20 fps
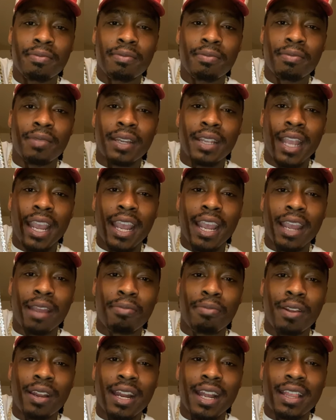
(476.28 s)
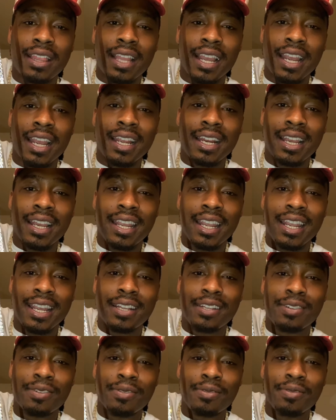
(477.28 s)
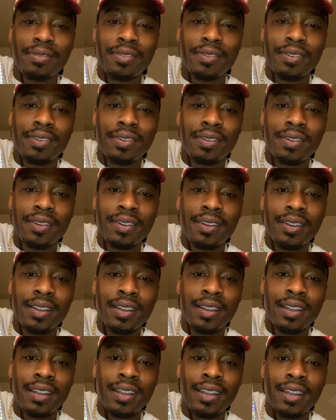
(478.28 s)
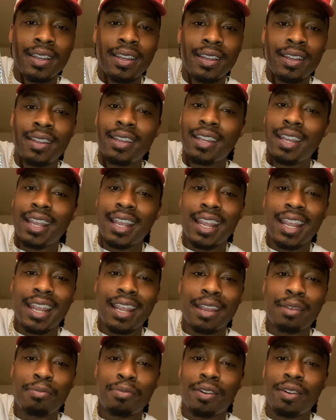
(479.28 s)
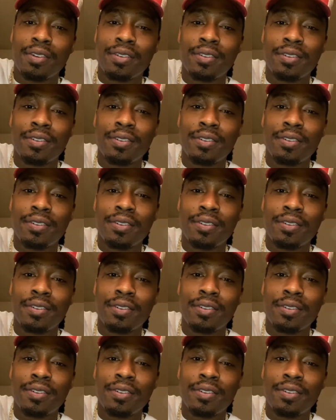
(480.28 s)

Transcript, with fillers: But yeah, bro, that thing that hit too. It hit, bro.